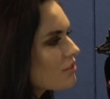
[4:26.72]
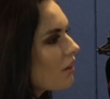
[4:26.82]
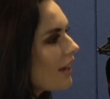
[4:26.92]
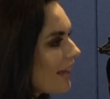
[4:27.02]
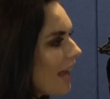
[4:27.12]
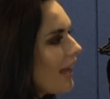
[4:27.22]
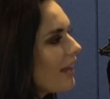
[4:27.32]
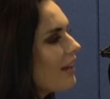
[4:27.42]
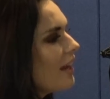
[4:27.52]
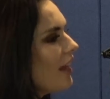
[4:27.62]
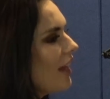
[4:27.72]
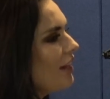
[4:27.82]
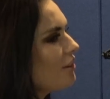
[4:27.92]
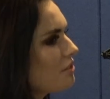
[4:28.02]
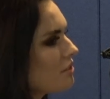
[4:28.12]
song again,
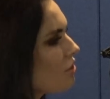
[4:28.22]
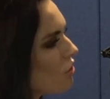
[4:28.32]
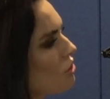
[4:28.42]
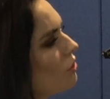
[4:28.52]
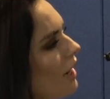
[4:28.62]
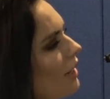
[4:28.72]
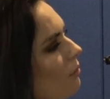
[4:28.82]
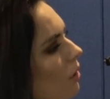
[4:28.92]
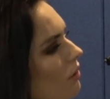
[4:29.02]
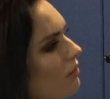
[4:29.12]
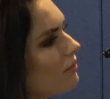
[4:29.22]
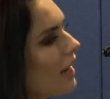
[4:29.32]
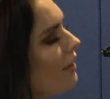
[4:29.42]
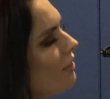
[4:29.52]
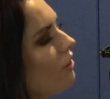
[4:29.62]
and it's not showing anyone
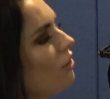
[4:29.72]
anything